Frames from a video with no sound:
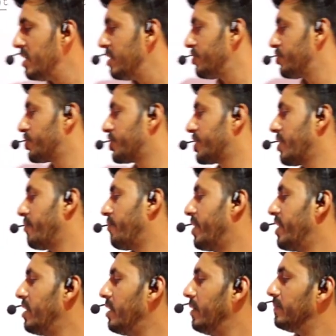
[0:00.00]

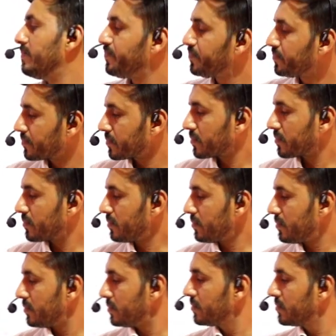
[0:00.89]
7
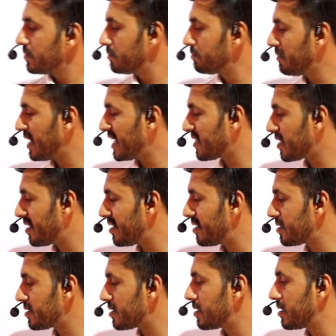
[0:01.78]

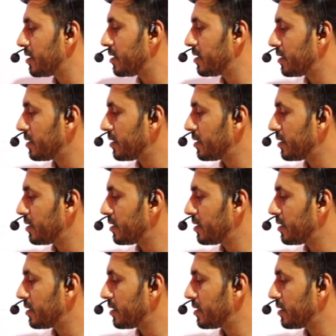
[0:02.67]
methods